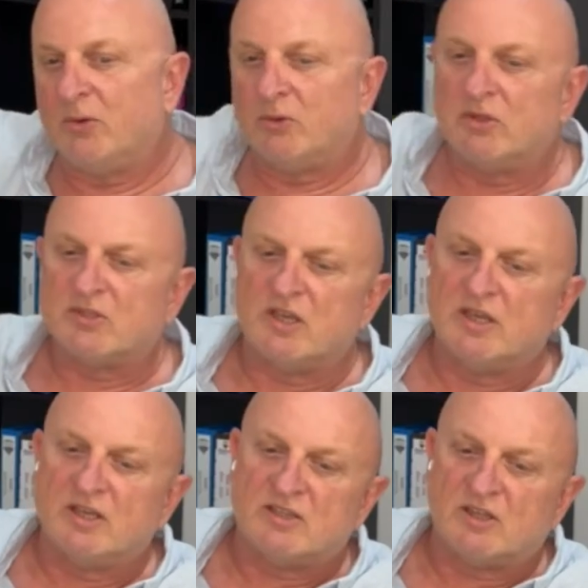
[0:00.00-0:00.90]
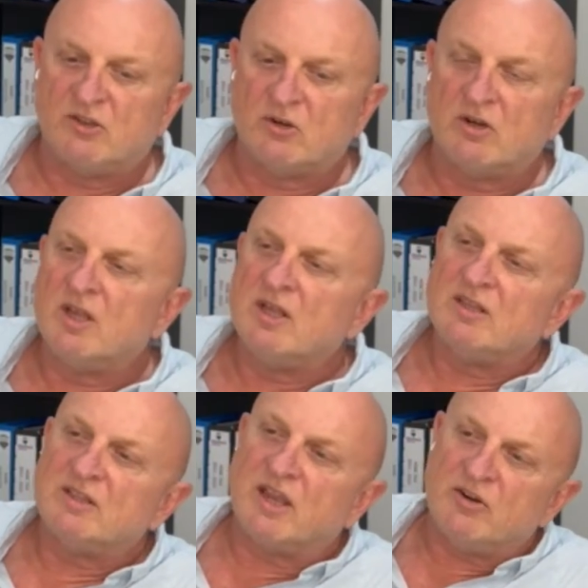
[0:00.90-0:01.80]
what you're saying is that you're
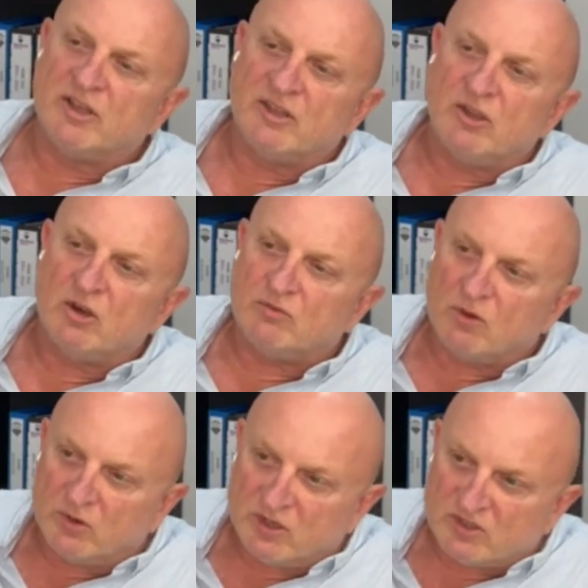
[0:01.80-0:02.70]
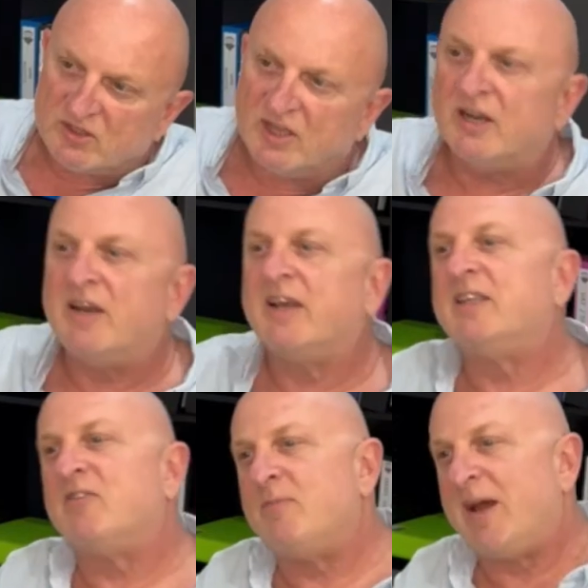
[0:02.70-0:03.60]
directing your focus in a
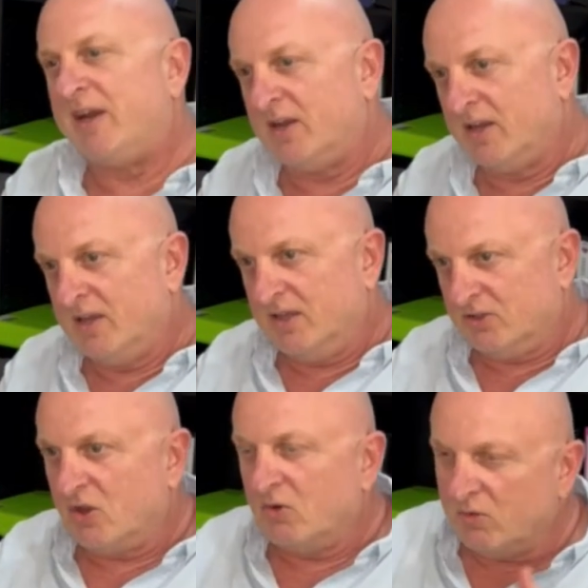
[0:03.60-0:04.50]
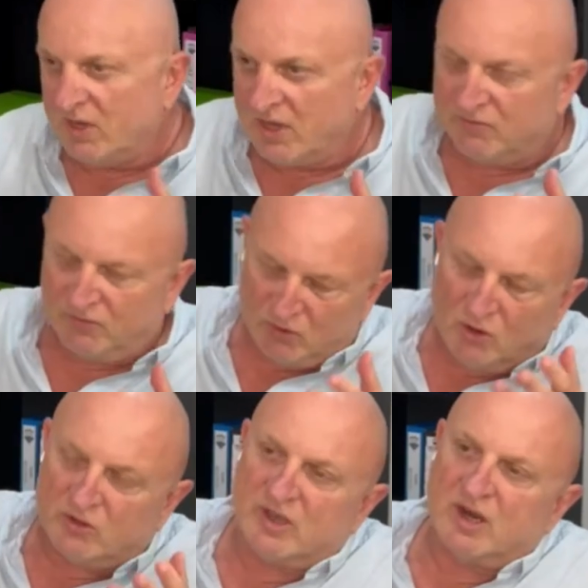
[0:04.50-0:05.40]
negative manner. So if you're
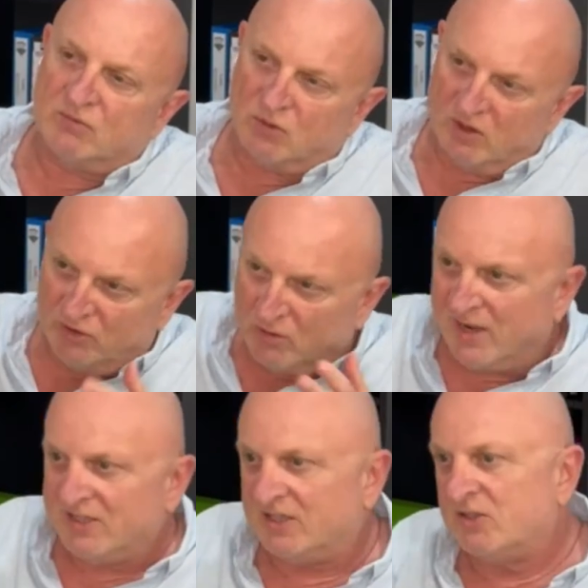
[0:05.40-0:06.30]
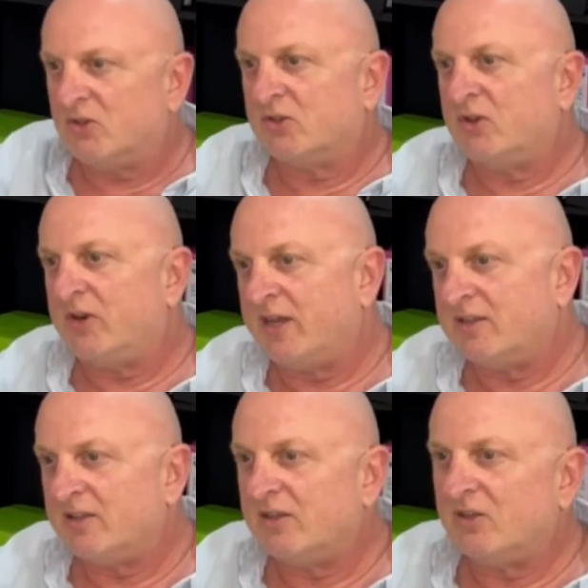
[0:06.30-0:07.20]
not careful, if your mindset is not
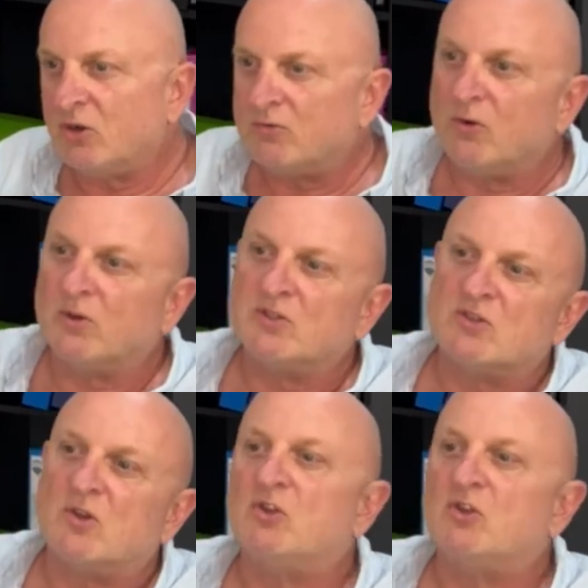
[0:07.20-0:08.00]
correct, your focus is going